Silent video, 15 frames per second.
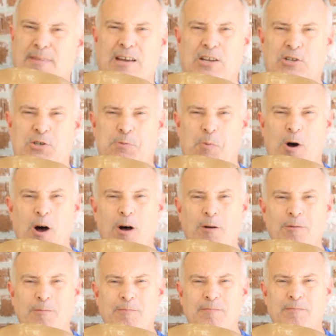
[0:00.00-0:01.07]
It's
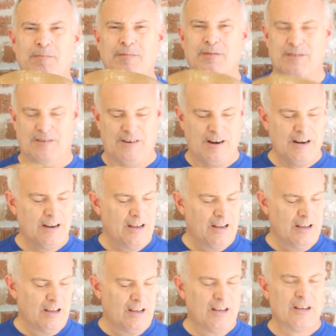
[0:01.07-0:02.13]
small, right?
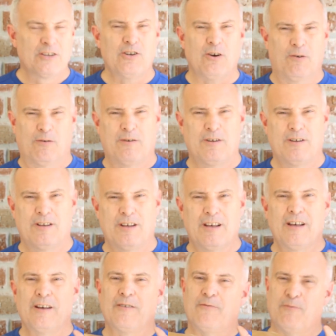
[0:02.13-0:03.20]
So,
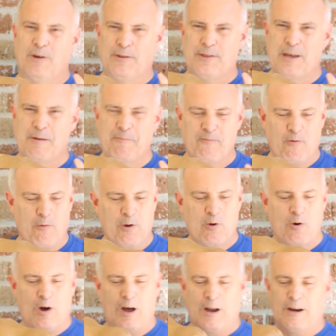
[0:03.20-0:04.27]
one thing before we
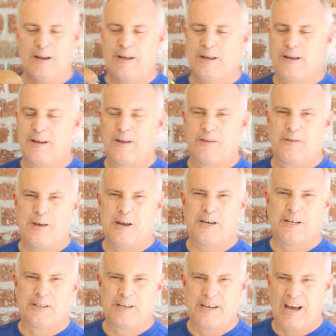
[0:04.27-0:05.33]
go on, they
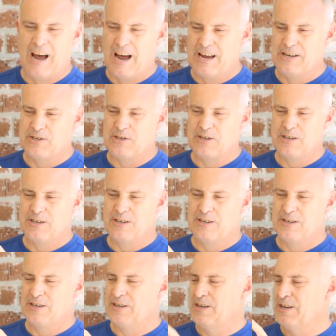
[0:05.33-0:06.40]
did the eyes.
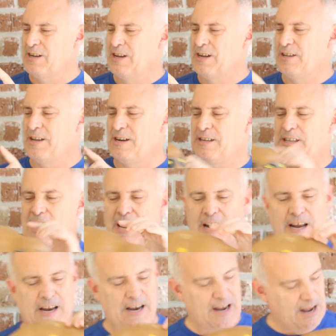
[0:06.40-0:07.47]
They did
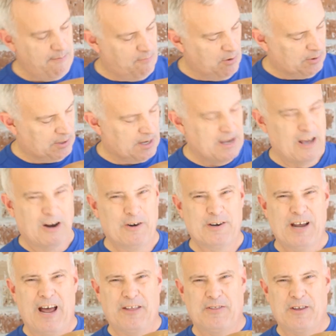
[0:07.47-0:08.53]
that, and they put the yellow
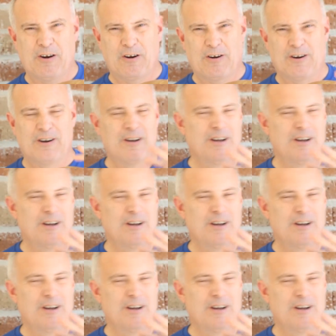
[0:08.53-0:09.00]
dot there.